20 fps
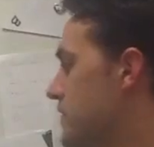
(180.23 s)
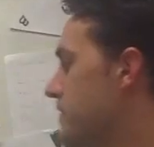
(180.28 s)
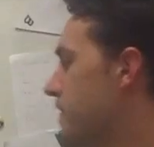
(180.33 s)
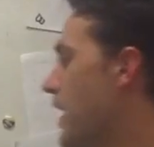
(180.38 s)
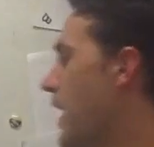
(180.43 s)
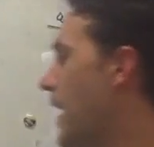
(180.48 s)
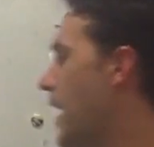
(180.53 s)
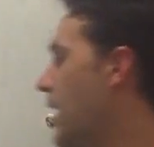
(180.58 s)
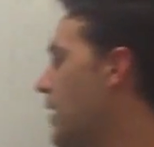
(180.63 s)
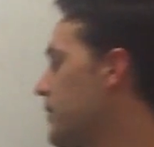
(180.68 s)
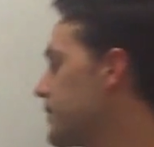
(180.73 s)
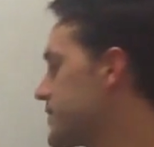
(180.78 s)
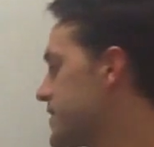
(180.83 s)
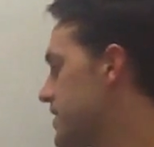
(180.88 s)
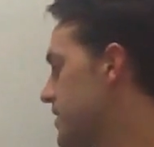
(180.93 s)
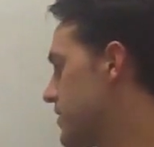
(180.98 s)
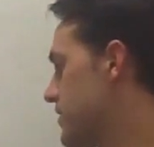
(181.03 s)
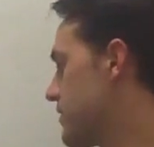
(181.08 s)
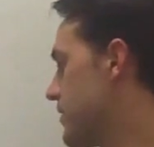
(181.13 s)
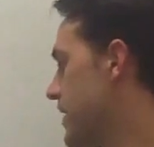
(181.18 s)
of up
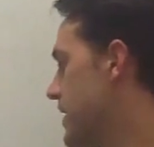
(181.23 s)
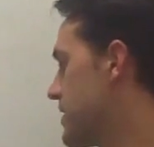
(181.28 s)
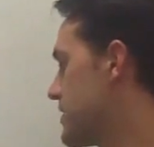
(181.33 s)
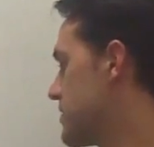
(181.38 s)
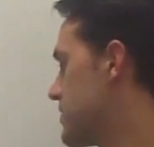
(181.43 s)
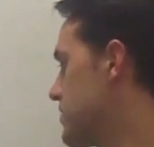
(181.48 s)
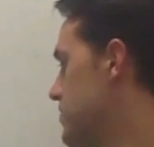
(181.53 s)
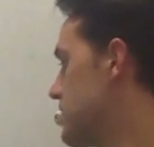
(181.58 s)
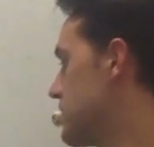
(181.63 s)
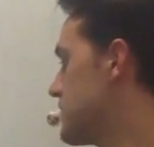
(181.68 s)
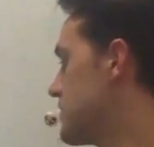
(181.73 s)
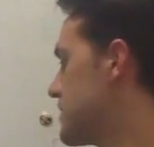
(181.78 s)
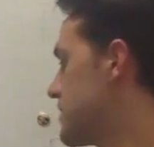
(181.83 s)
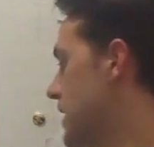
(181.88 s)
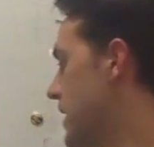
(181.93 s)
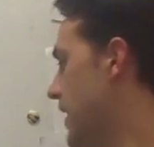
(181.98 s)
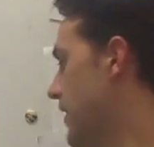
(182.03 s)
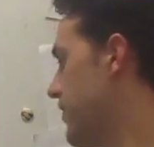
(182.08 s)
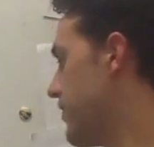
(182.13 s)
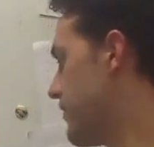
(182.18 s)
to three twos,
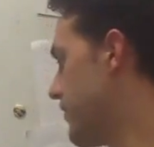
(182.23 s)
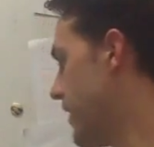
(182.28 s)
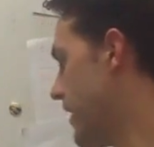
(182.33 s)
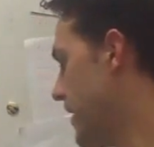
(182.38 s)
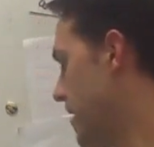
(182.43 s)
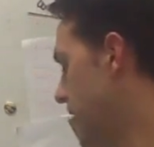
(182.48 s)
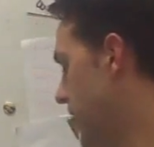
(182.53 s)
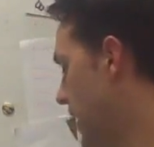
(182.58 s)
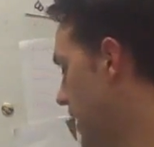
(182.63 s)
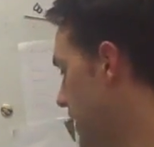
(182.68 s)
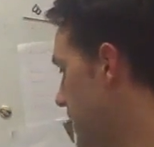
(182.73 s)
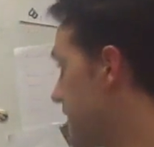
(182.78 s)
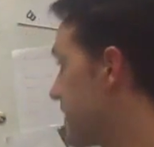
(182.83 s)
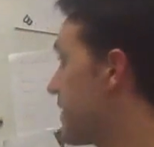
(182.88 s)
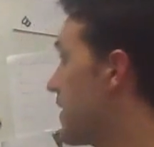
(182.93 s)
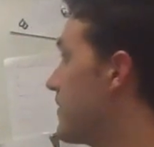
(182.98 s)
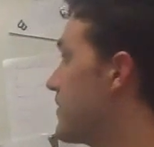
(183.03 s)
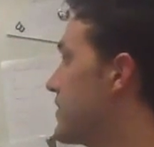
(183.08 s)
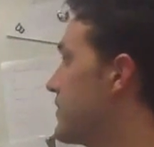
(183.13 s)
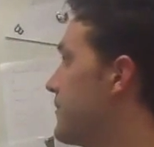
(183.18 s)
a three, and a
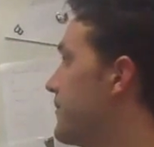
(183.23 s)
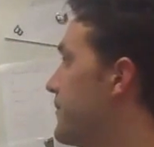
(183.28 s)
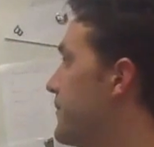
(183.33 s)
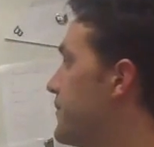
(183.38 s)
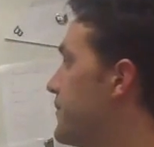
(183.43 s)
seven.